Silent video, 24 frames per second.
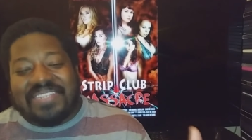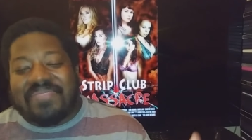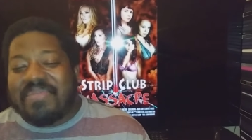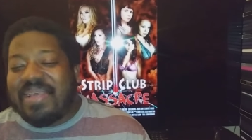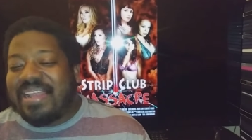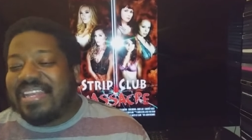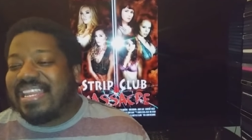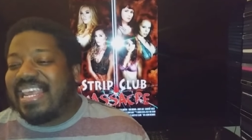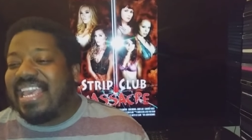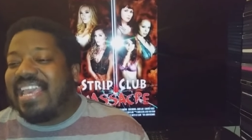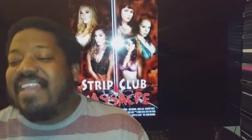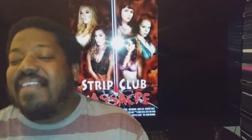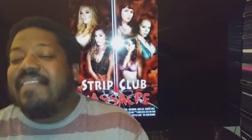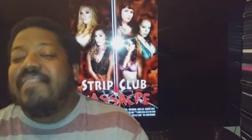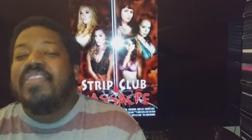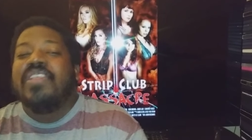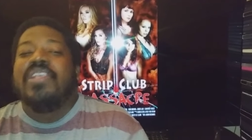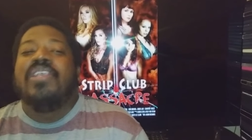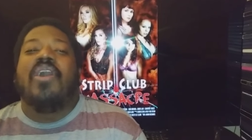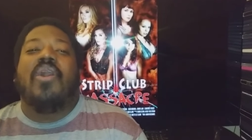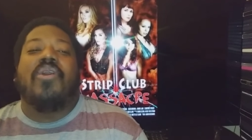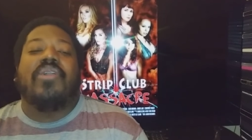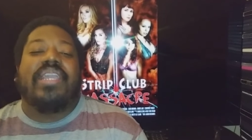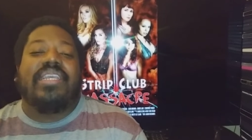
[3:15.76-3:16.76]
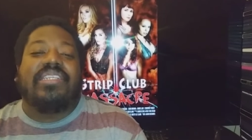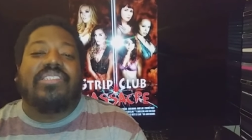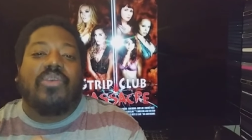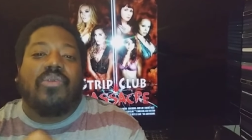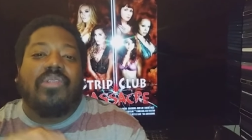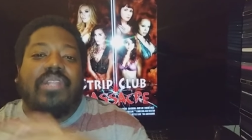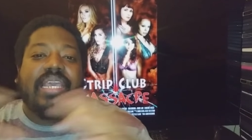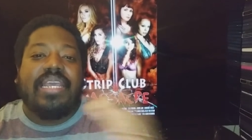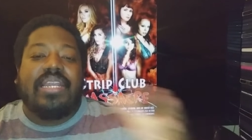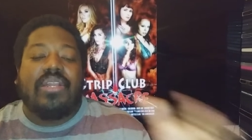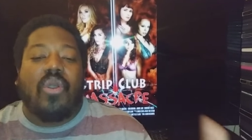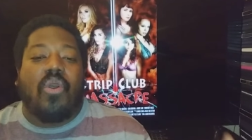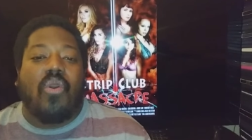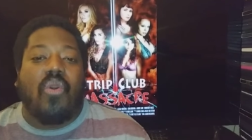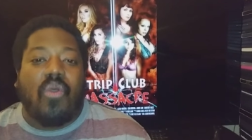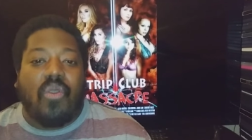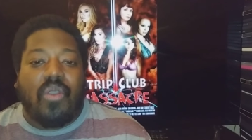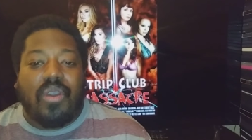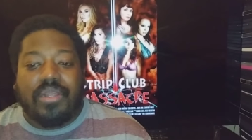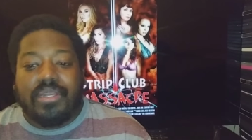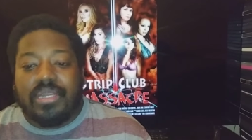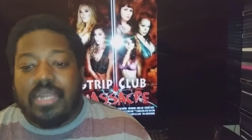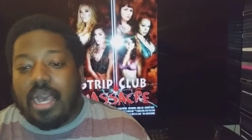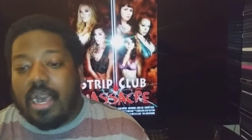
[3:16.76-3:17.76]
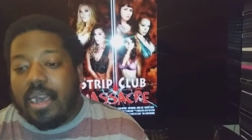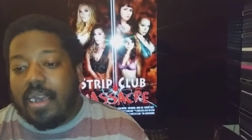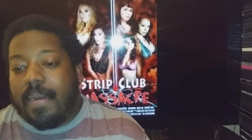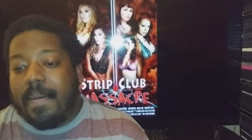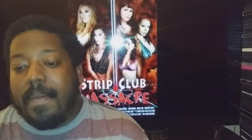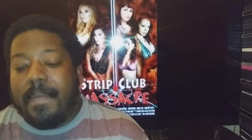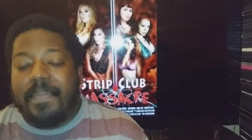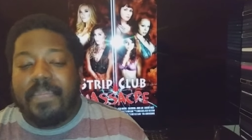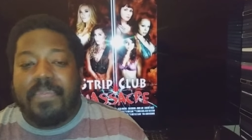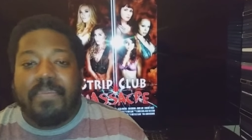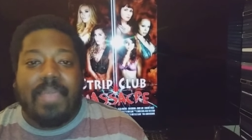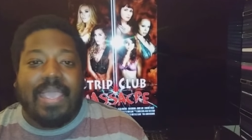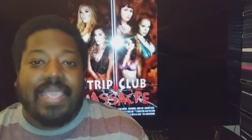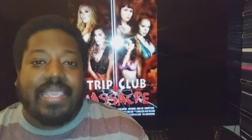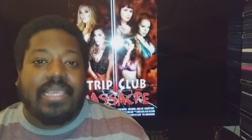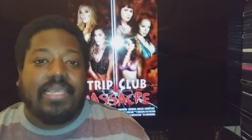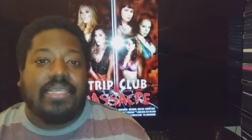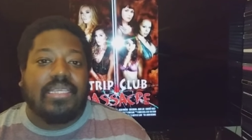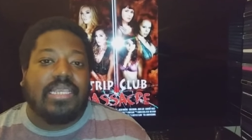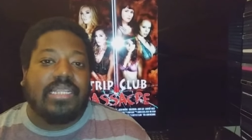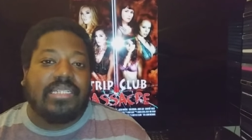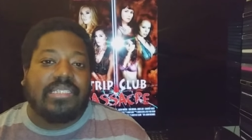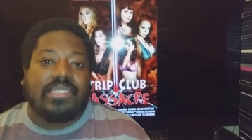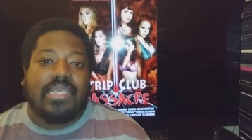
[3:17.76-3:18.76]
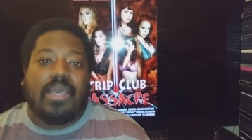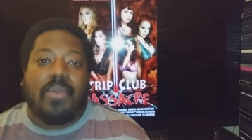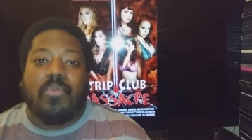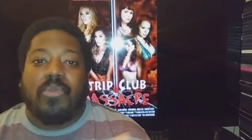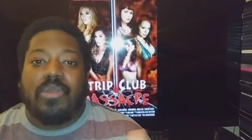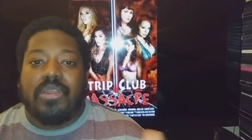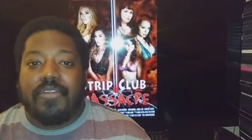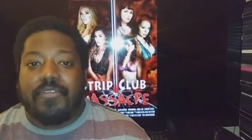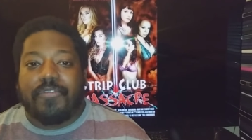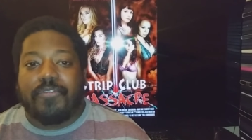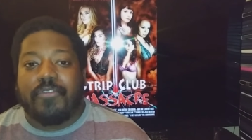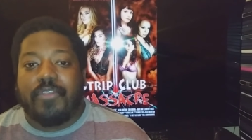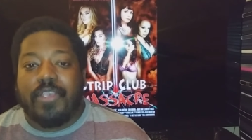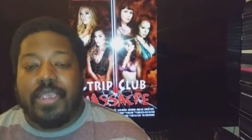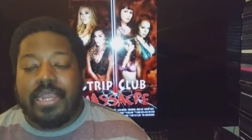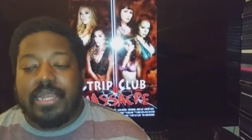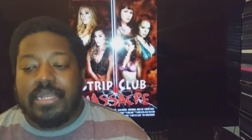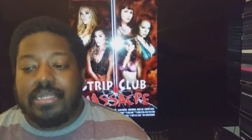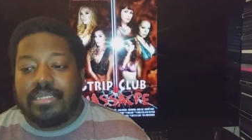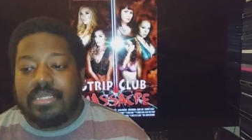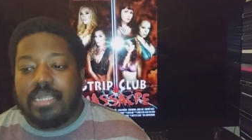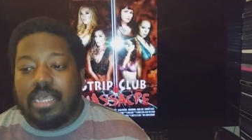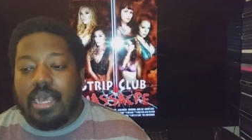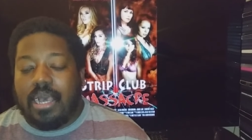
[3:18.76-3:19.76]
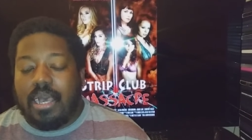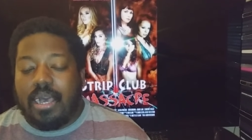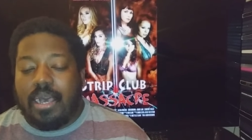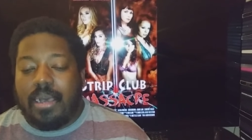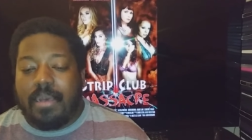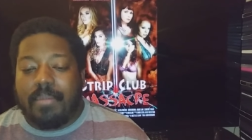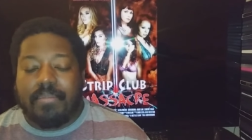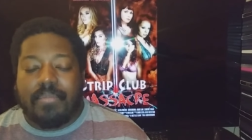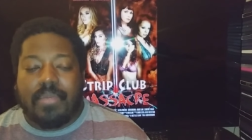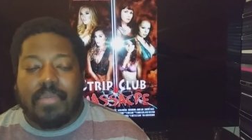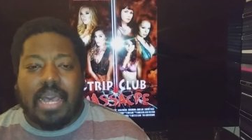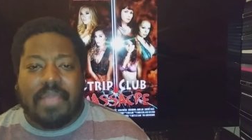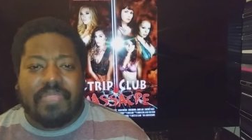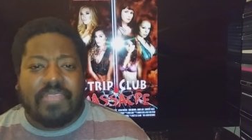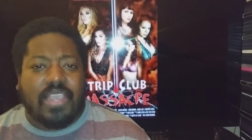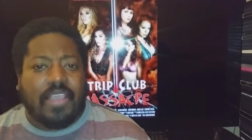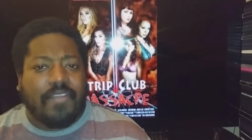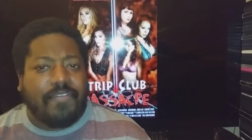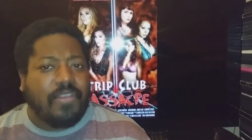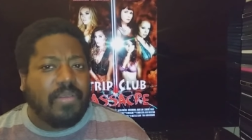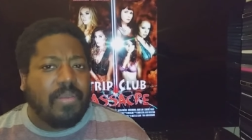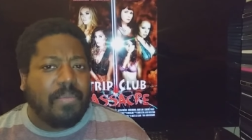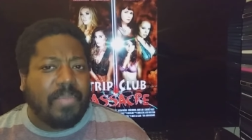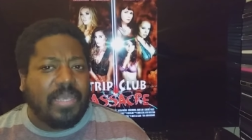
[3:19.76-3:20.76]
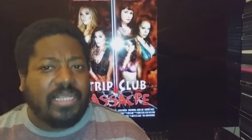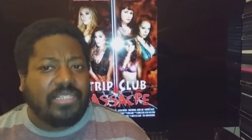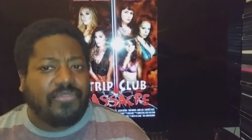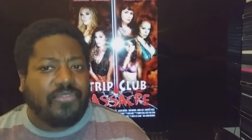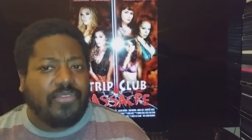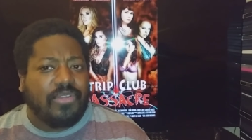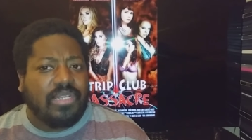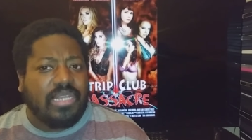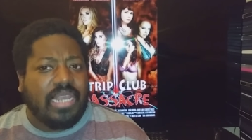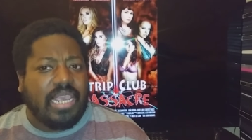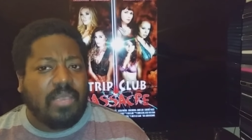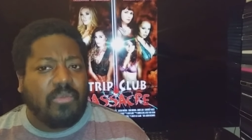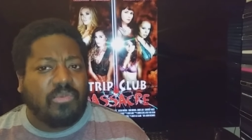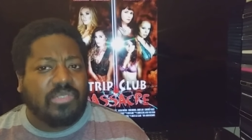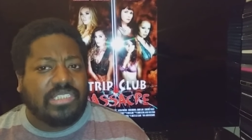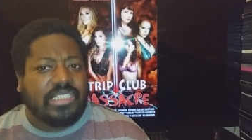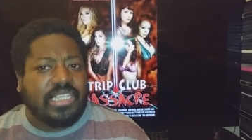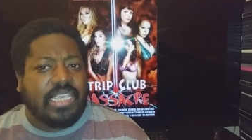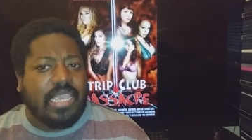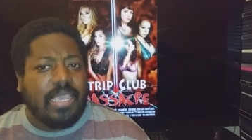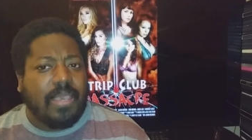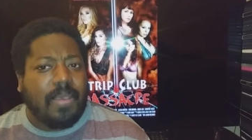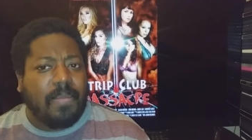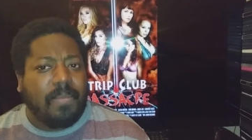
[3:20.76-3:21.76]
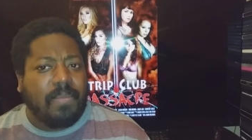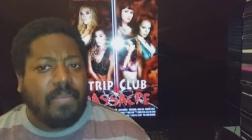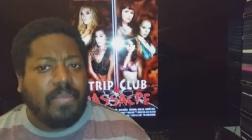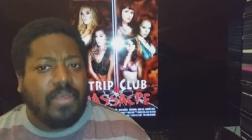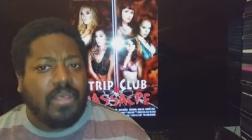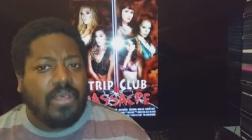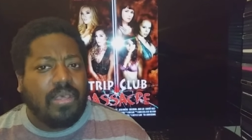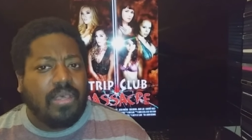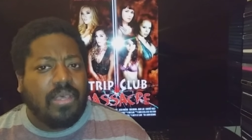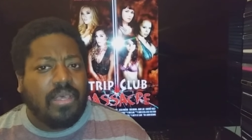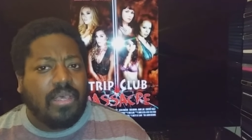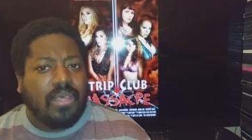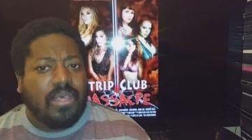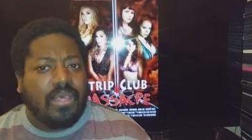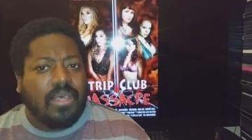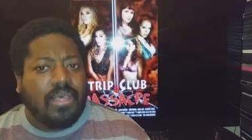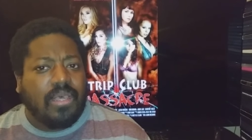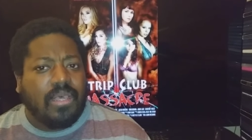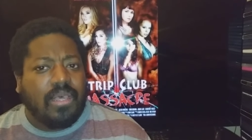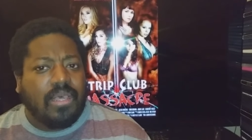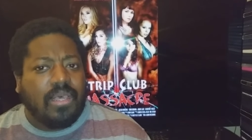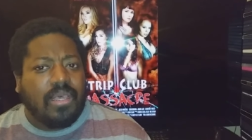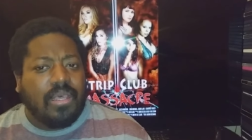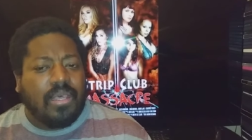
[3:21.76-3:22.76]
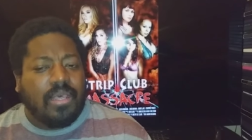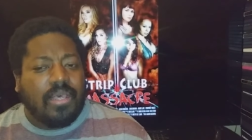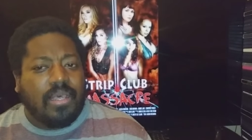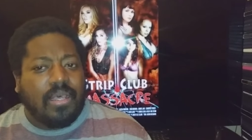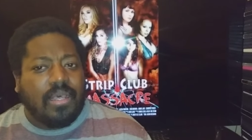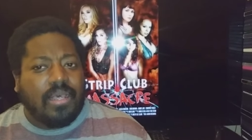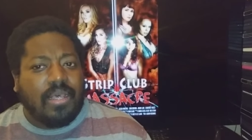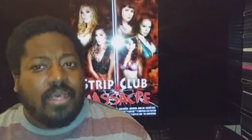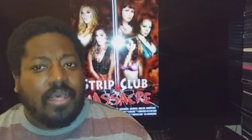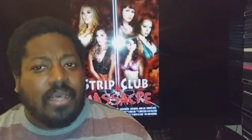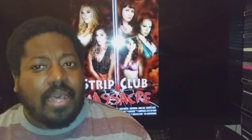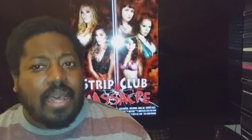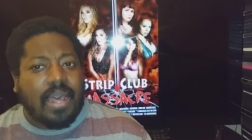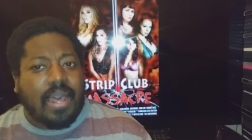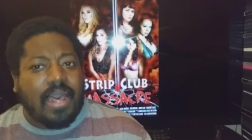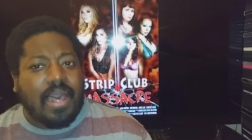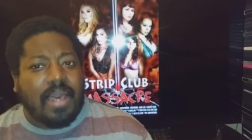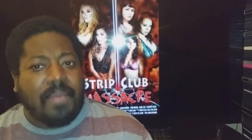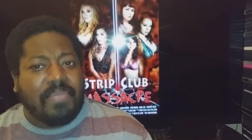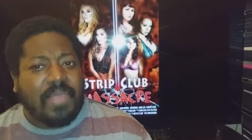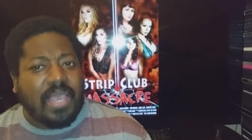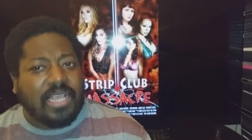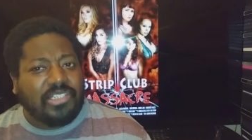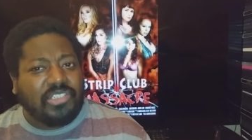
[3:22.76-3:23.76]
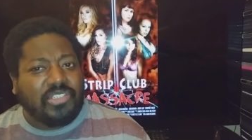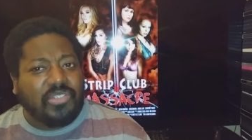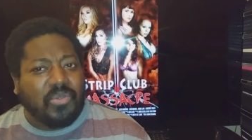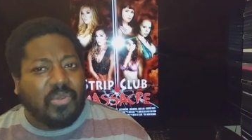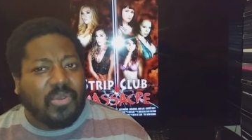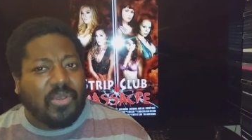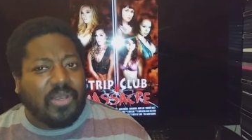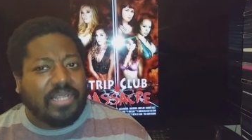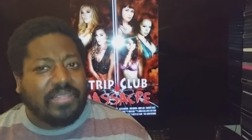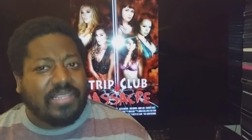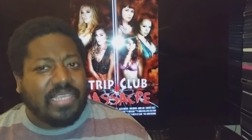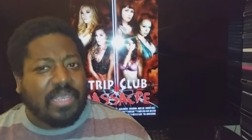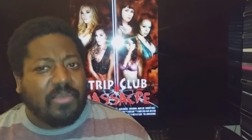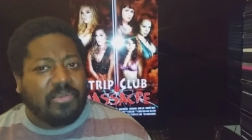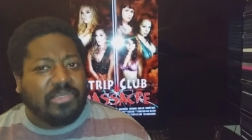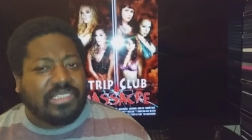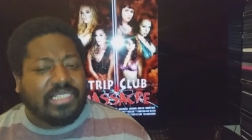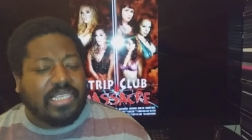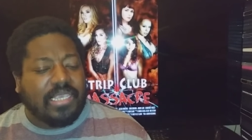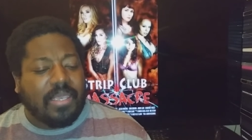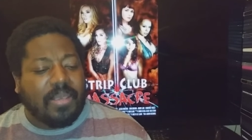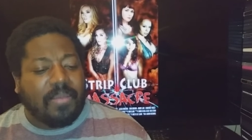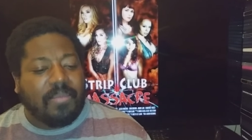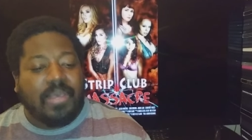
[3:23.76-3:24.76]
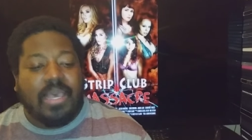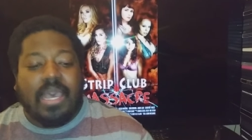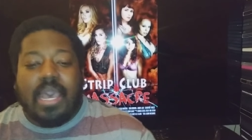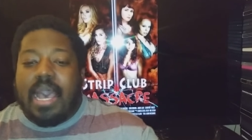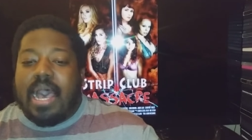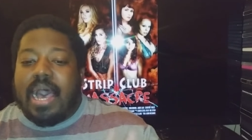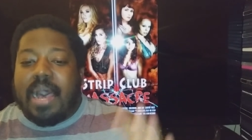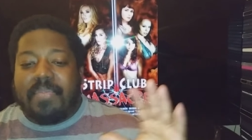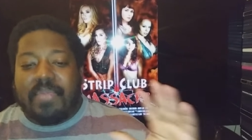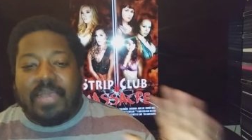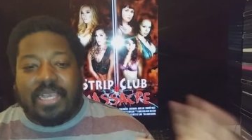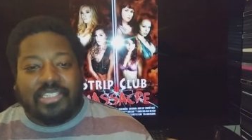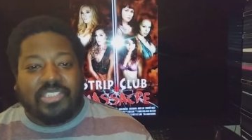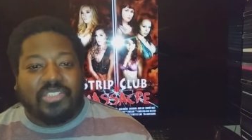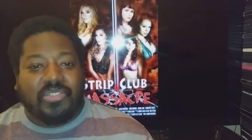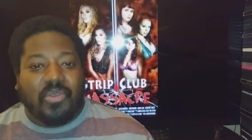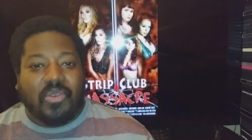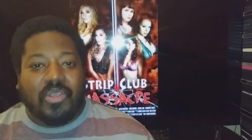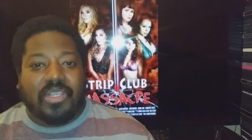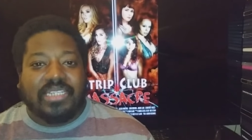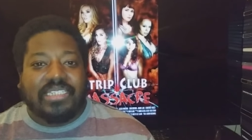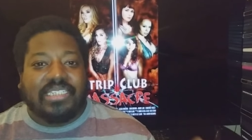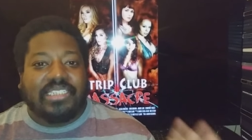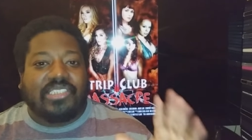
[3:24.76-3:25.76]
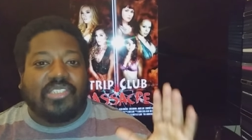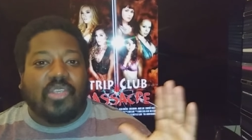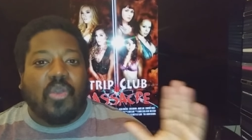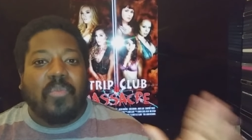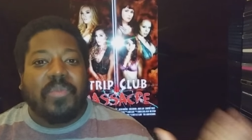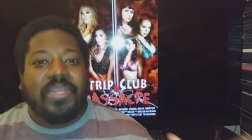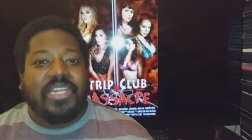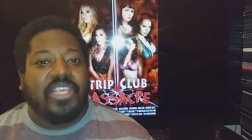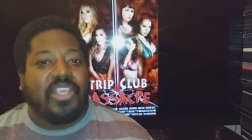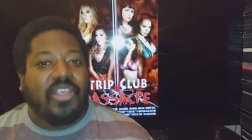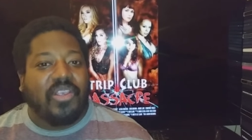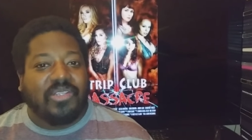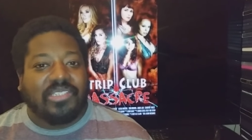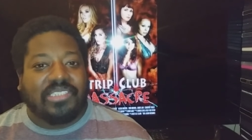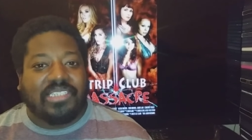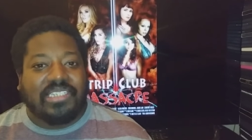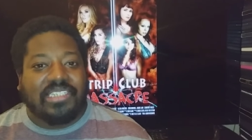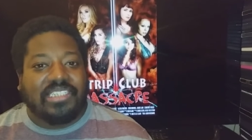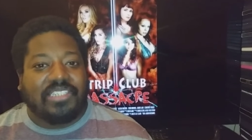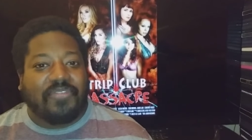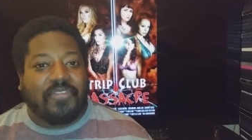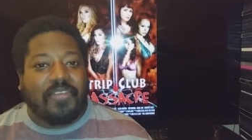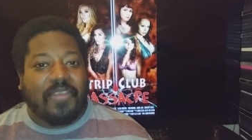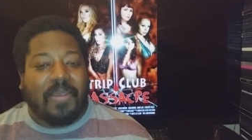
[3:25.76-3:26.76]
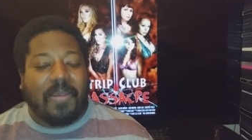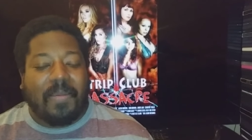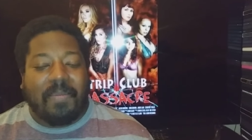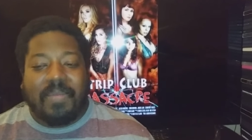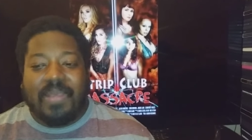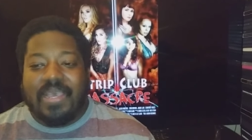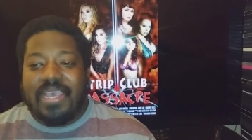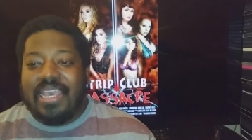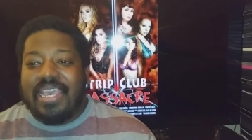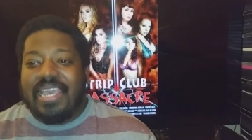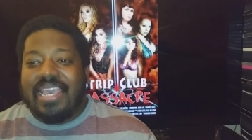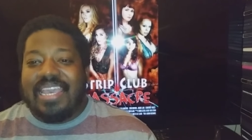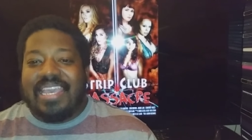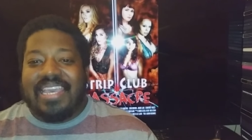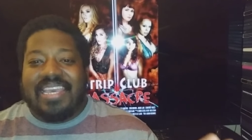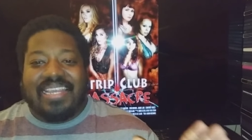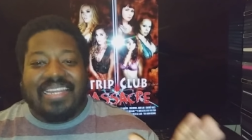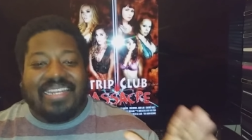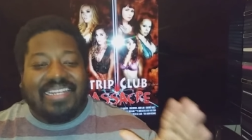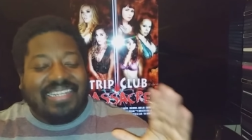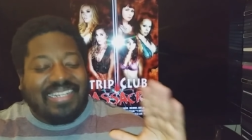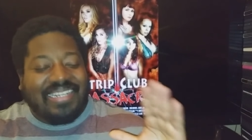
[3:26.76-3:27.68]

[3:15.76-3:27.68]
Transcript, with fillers: about that. Okay, so later on, um, Megan gets up with a friend. Um, I think her best friend name was Kim. Yeah. I'm not sure. I think it was Kim. I'm not sure because there's so many girls in this film, and